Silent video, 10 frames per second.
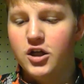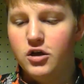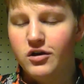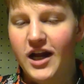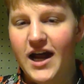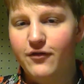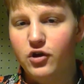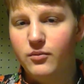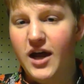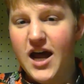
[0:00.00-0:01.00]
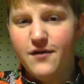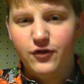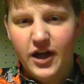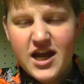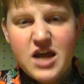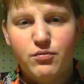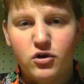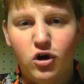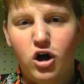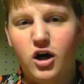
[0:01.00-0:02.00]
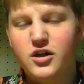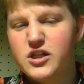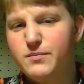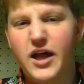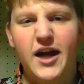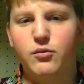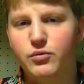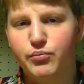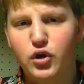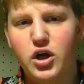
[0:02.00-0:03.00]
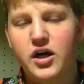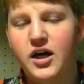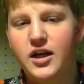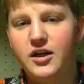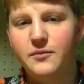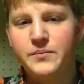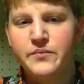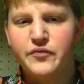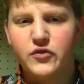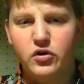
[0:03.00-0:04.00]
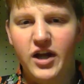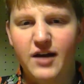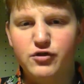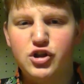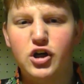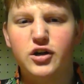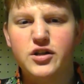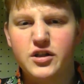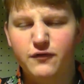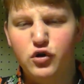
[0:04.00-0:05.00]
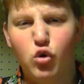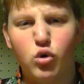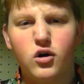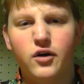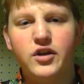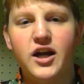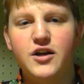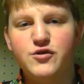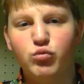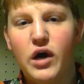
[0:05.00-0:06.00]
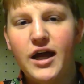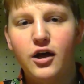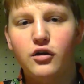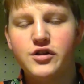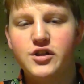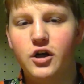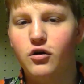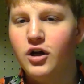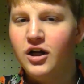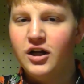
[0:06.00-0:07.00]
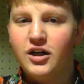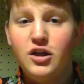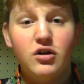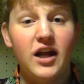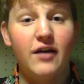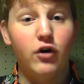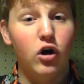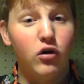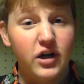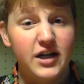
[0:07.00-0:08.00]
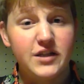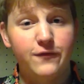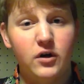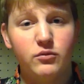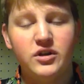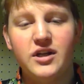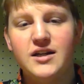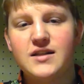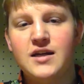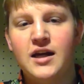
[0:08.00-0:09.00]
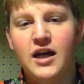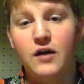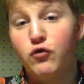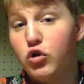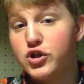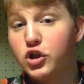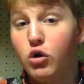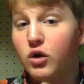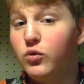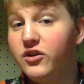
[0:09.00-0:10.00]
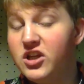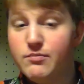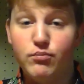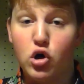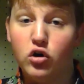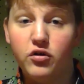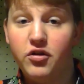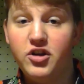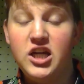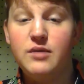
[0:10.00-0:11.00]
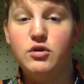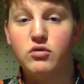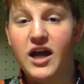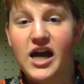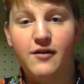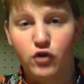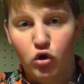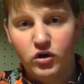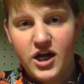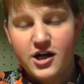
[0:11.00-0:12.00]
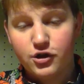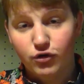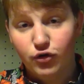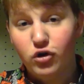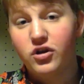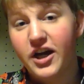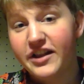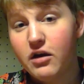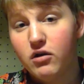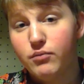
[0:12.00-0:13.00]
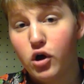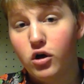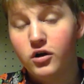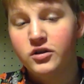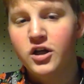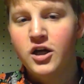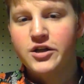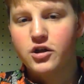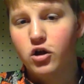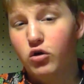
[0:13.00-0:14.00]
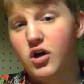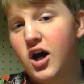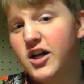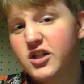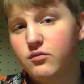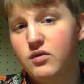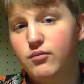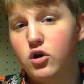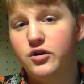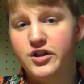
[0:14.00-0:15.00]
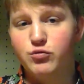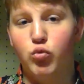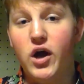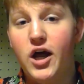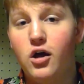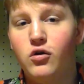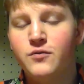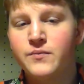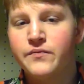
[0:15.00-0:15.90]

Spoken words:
You could have them have the apron on splattered with blood, and you could have chunks of gore on there as well. So you could have all kinds of fun with this. And of course, going with the burn theme, you would have the whole character look like they were burned, so the whole costume would be burned as well.